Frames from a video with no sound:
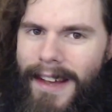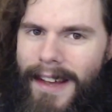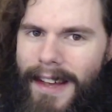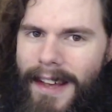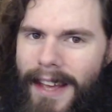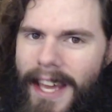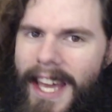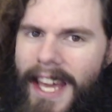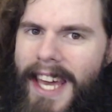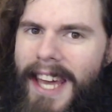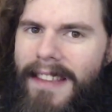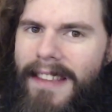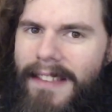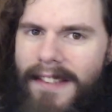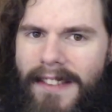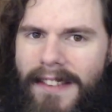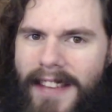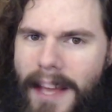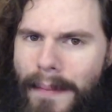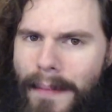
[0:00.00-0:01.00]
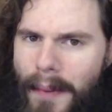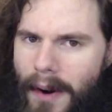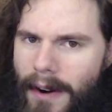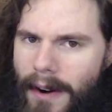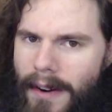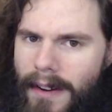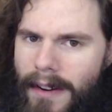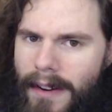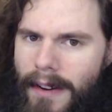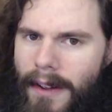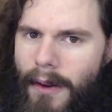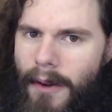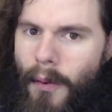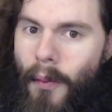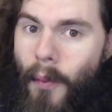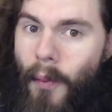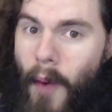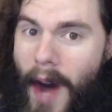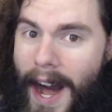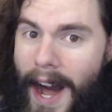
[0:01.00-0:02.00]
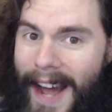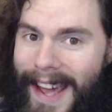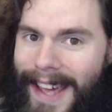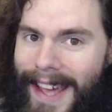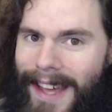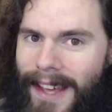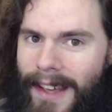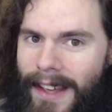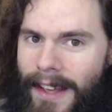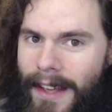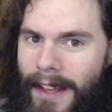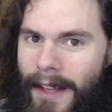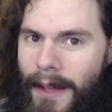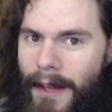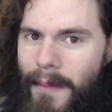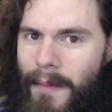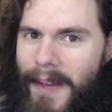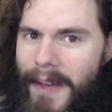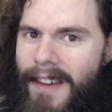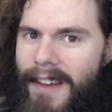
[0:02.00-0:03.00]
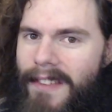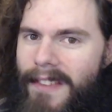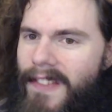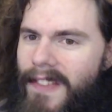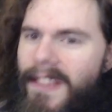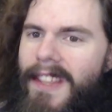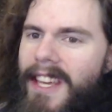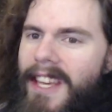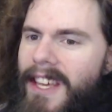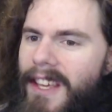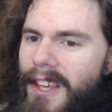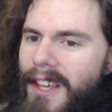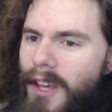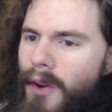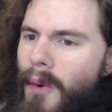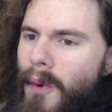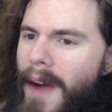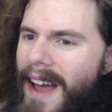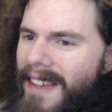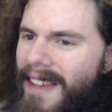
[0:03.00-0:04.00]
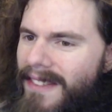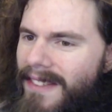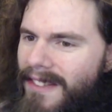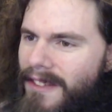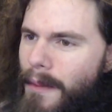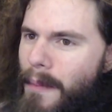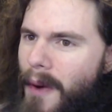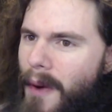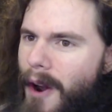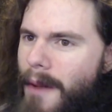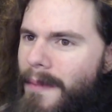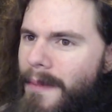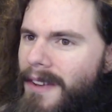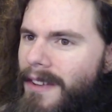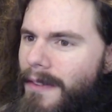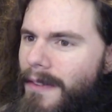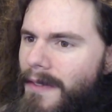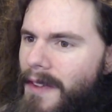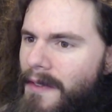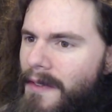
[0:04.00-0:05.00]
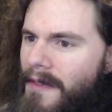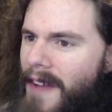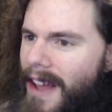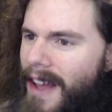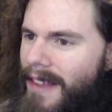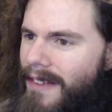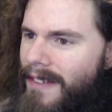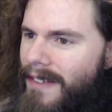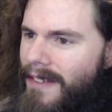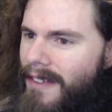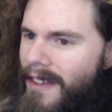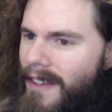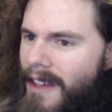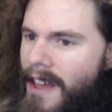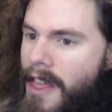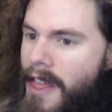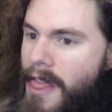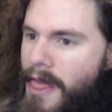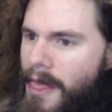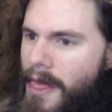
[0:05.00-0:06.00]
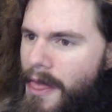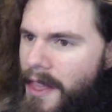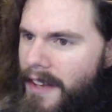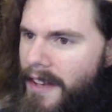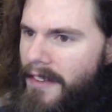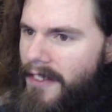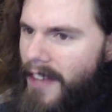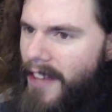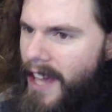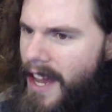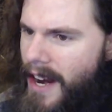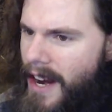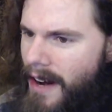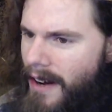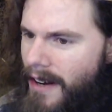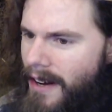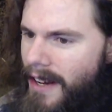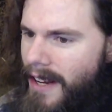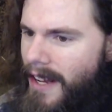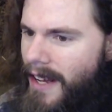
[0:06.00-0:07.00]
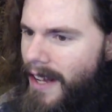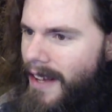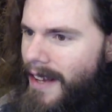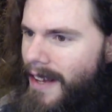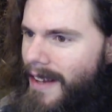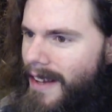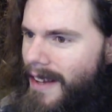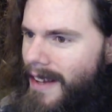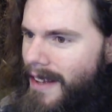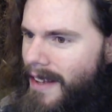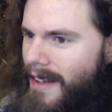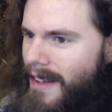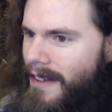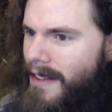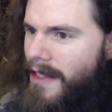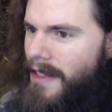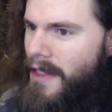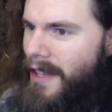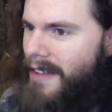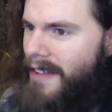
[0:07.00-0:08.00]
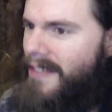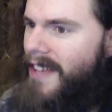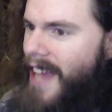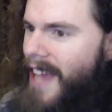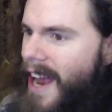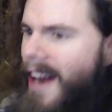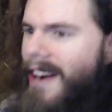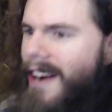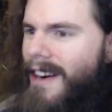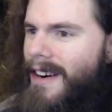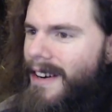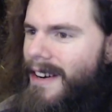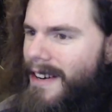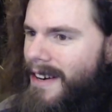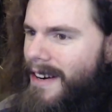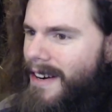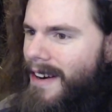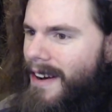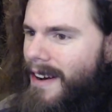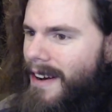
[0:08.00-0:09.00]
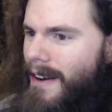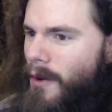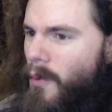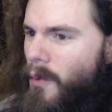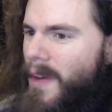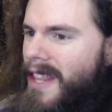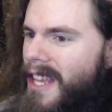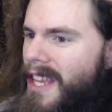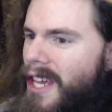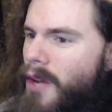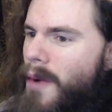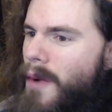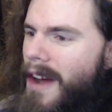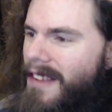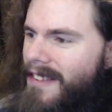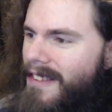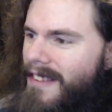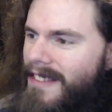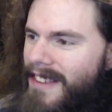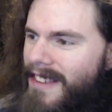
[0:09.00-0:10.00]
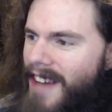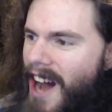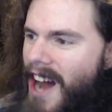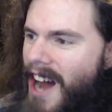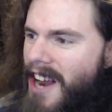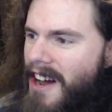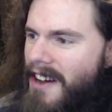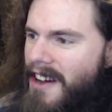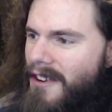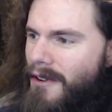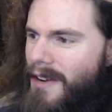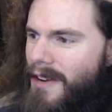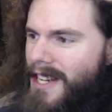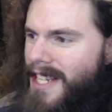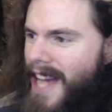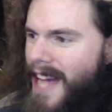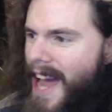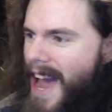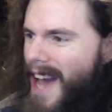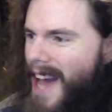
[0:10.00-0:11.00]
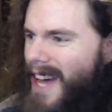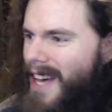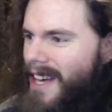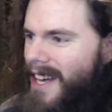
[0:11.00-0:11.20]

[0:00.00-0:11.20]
It gets deeper. Why? Because the U.S. Department of Defense this year, when the U.S. is not under attack,